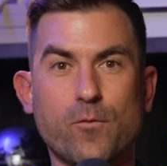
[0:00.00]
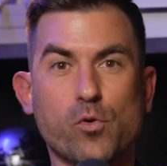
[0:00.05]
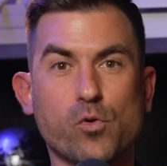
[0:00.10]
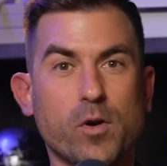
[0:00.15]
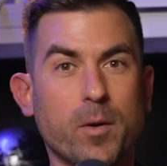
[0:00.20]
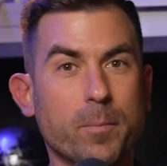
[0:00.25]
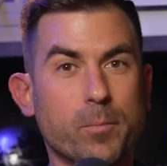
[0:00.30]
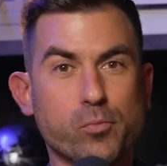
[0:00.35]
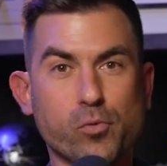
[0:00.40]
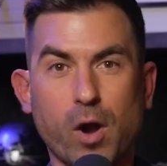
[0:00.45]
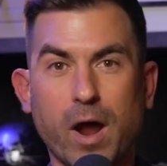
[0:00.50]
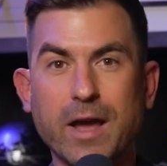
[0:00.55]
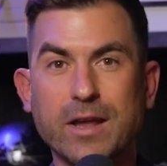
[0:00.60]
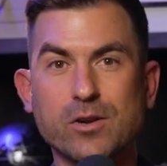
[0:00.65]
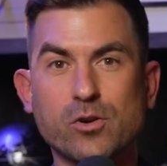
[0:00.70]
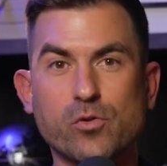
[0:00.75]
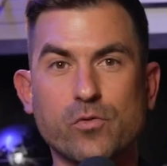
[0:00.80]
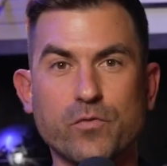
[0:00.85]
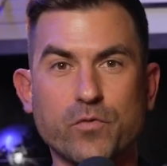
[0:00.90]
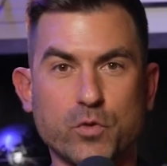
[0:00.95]
for a
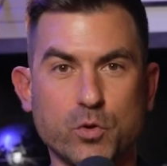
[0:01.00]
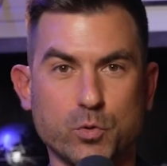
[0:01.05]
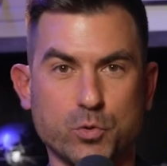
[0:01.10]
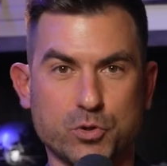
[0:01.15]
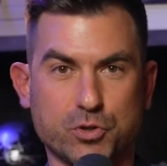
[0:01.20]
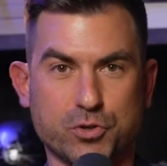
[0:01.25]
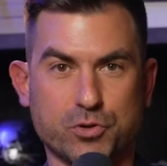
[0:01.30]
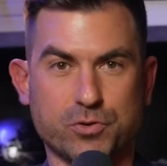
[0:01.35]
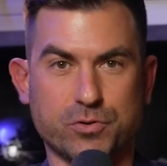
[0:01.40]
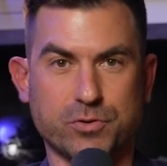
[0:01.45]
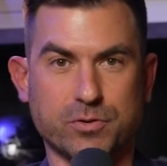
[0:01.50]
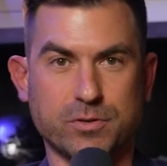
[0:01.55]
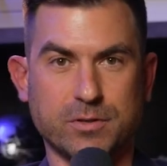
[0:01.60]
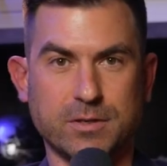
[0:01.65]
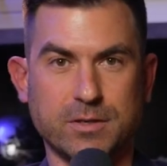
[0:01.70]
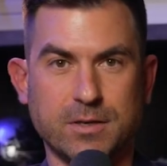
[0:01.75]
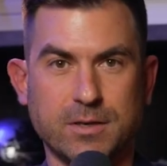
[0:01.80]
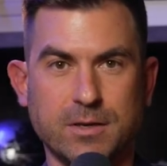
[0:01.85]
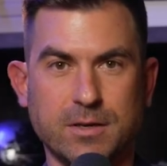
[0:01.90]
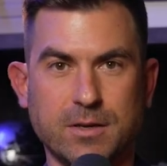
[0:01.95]
brighter future.
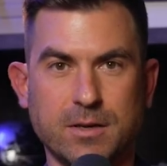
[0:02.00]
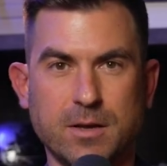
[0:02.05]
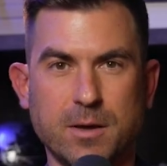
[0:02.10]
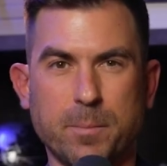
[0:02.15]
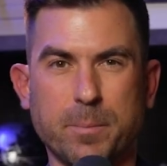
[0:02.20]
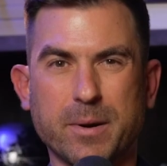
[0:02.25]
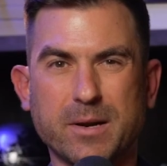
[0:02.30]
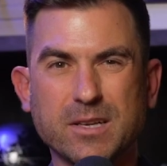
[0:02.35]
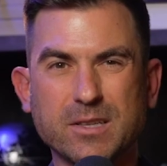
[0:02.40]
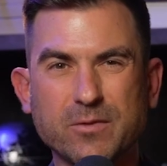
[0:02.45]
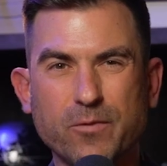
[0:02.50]
But